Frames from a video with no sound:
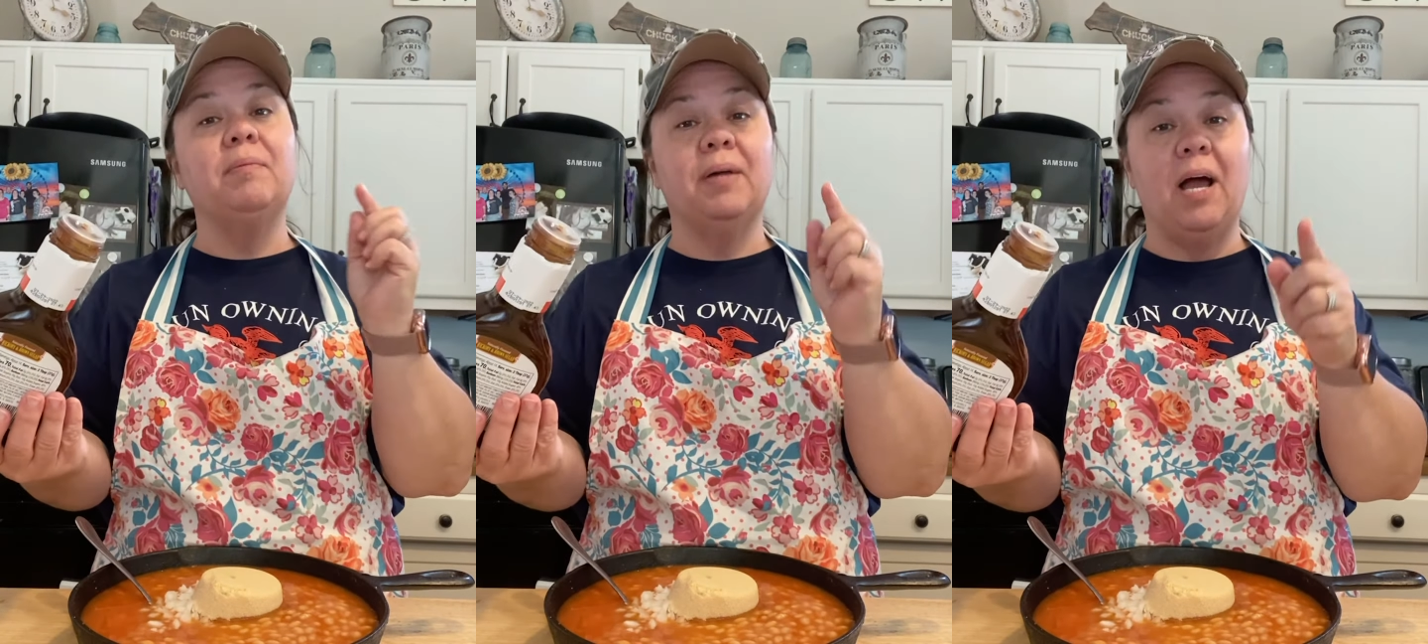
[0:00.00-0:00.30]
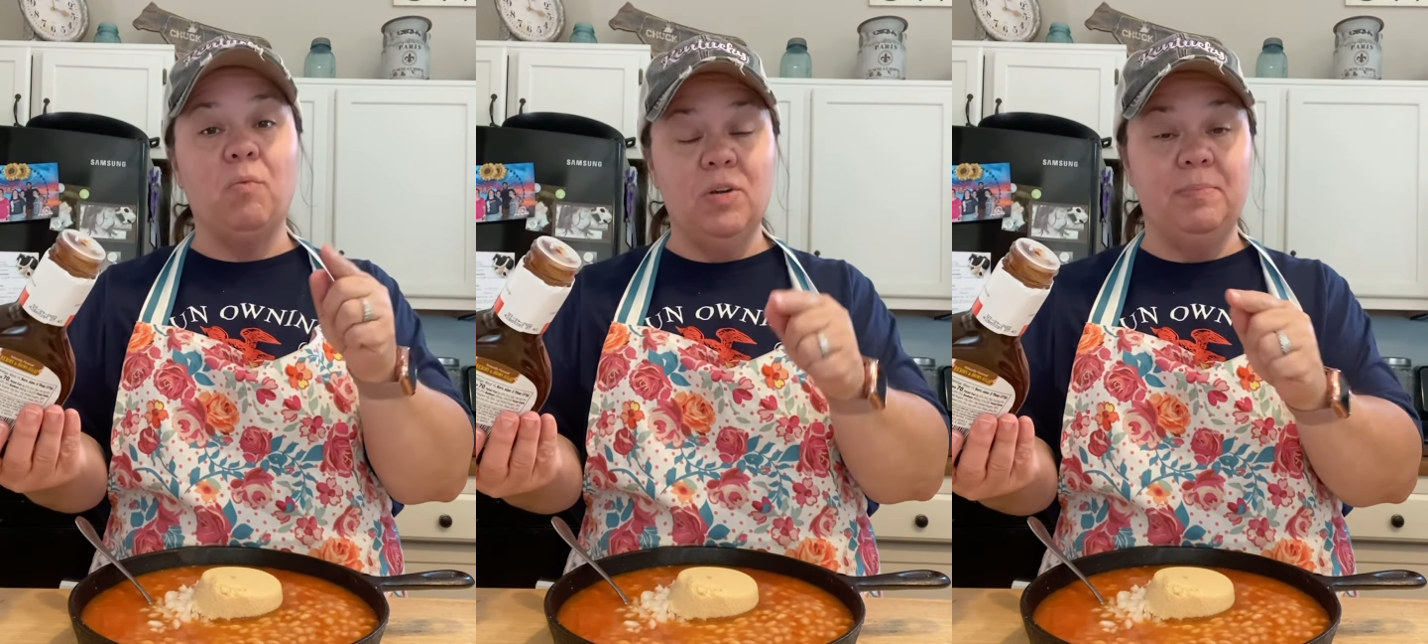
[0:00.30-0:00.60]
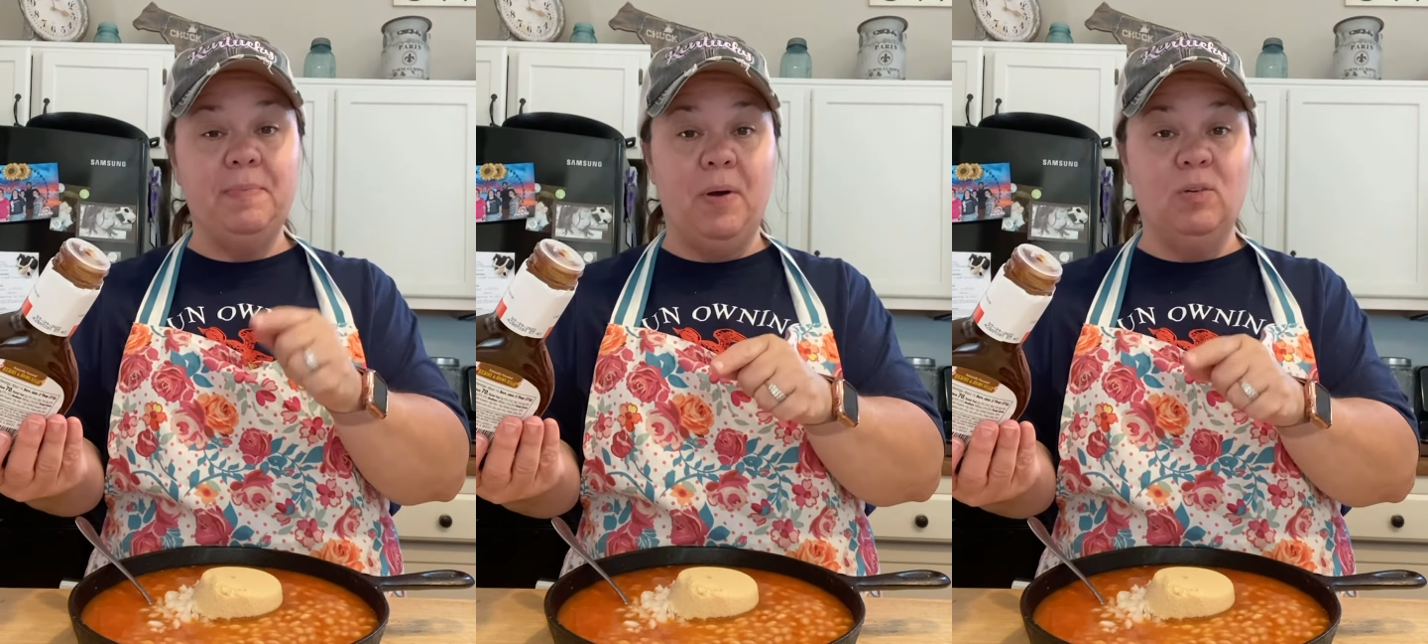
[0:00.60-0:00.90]
but I will be
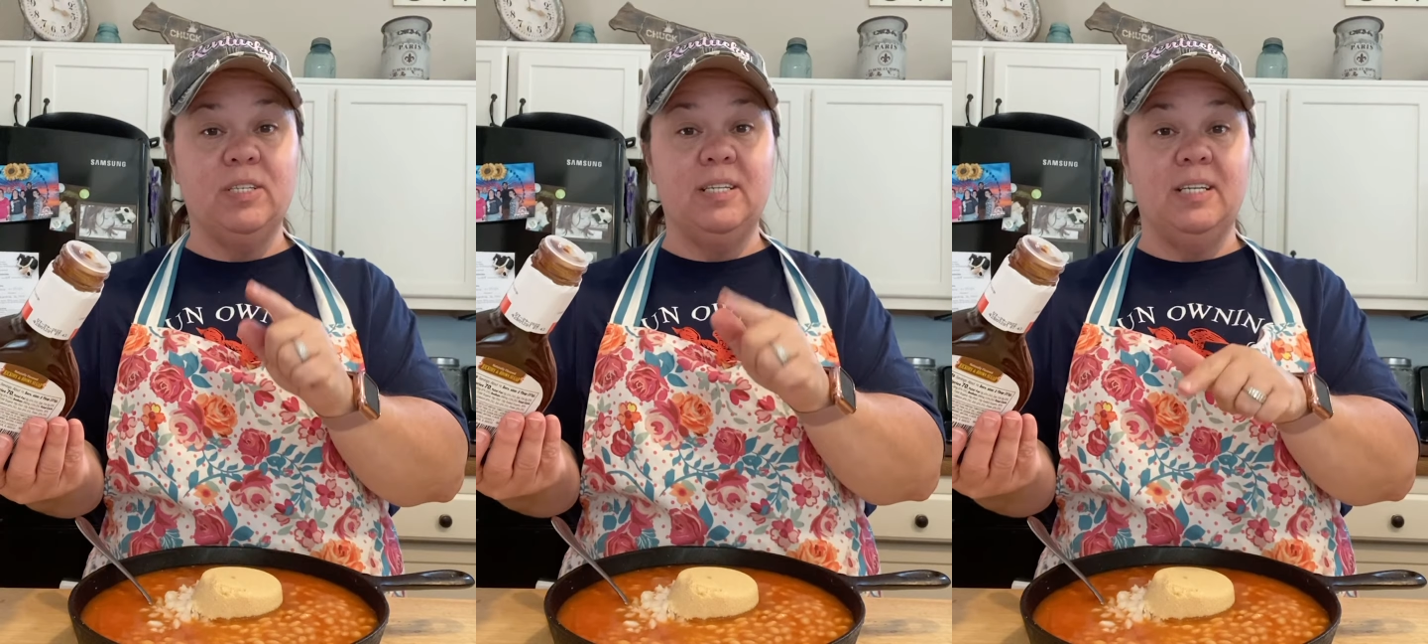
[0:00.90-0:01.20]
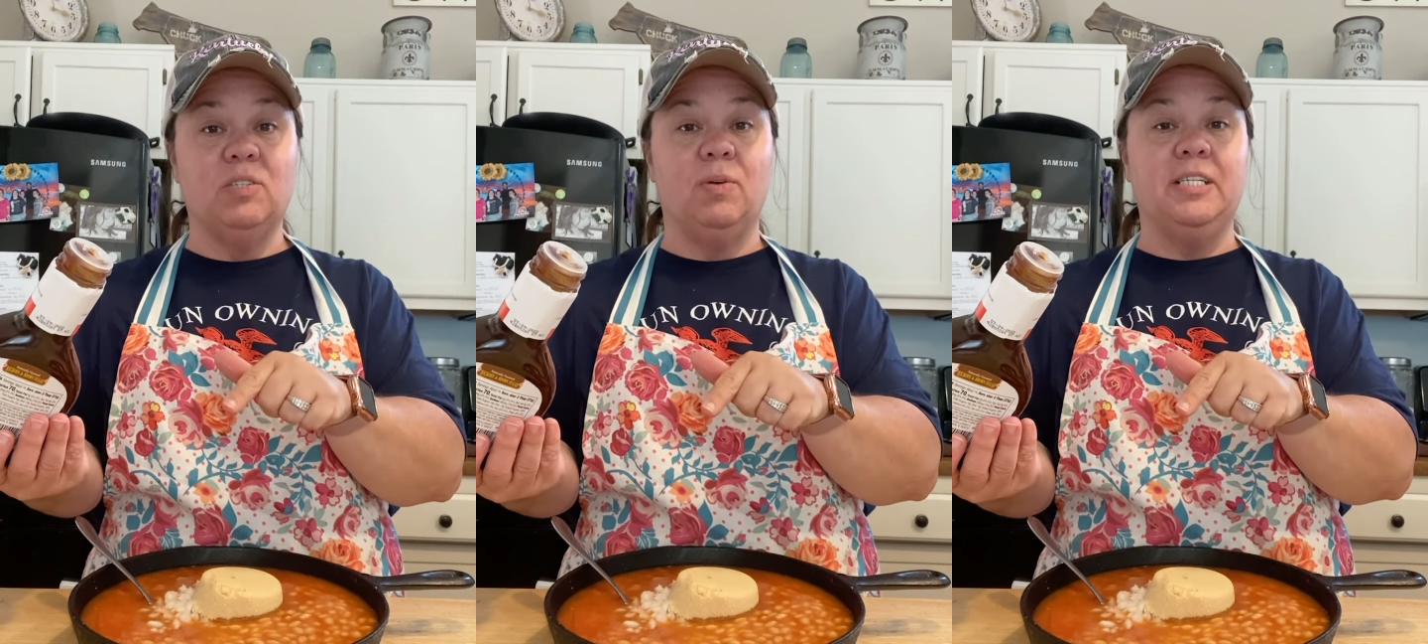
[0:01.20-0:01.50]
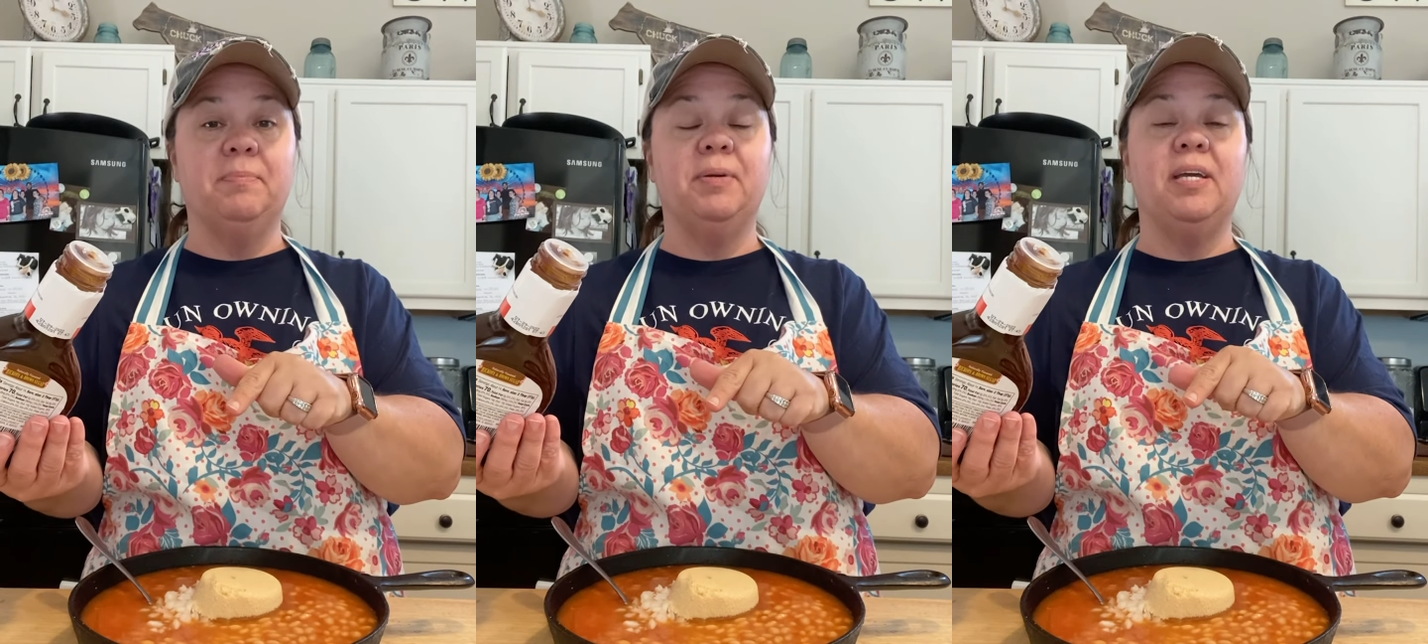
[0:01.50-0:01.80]
posting this
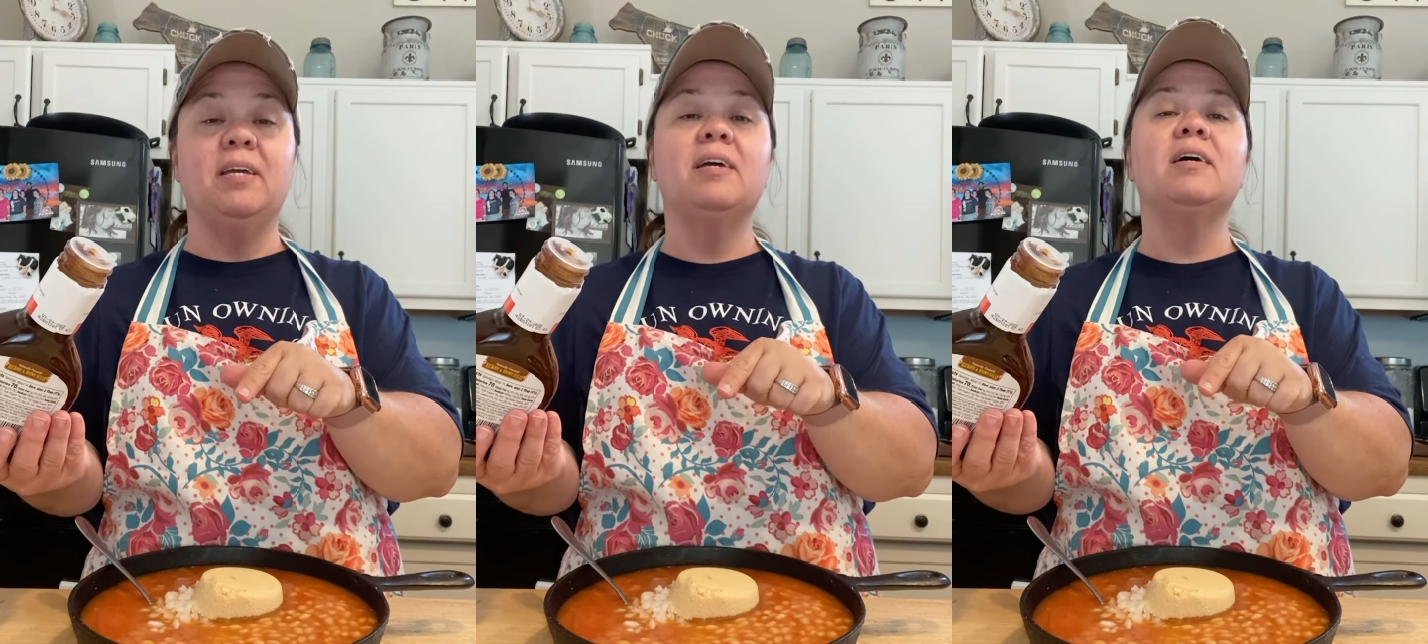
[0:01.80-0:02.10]
recipe